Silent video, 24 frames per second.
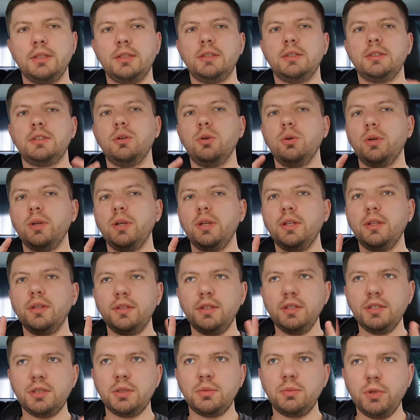So in
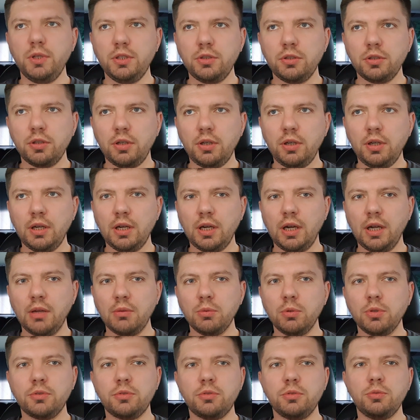this video I
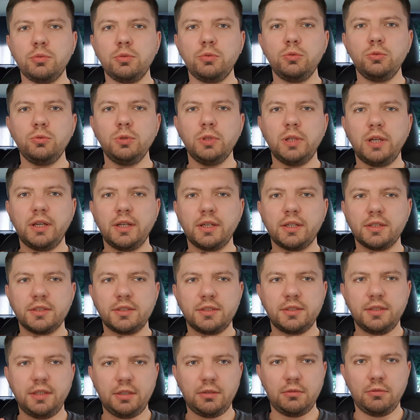want to do like a
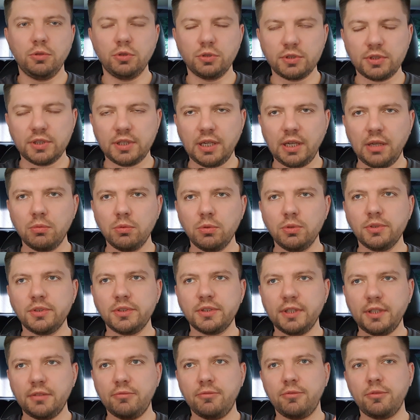Star Wars. I will
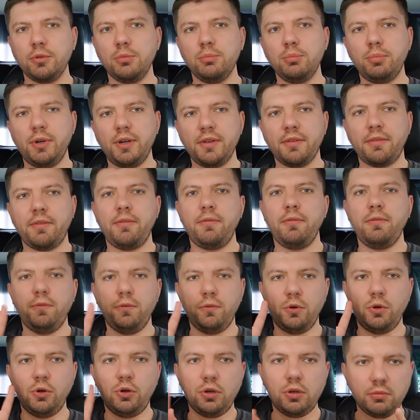start from path
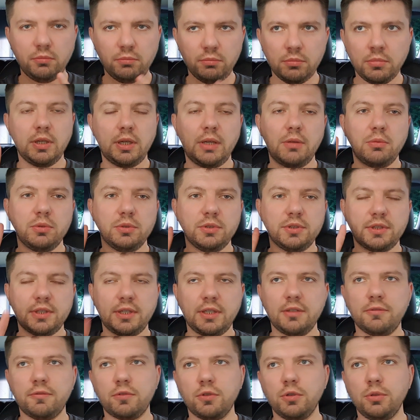4. I will
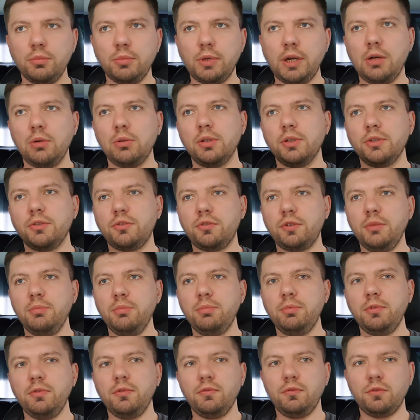start from our trip
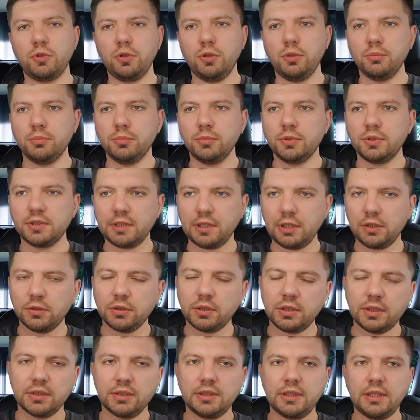from
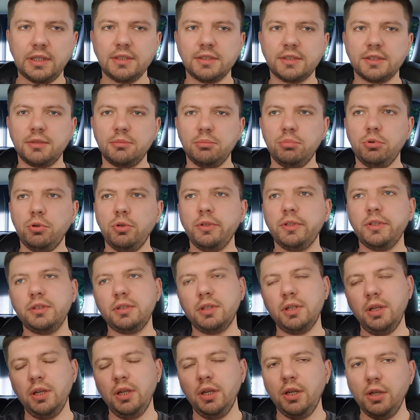Gdansk, Poland
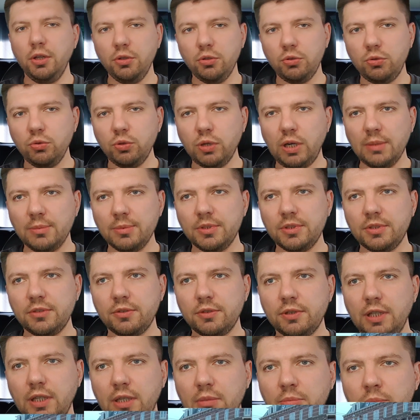to
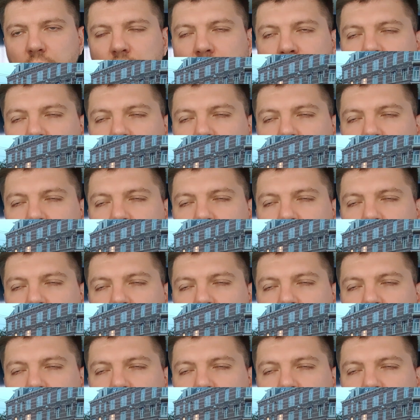Amsterdam,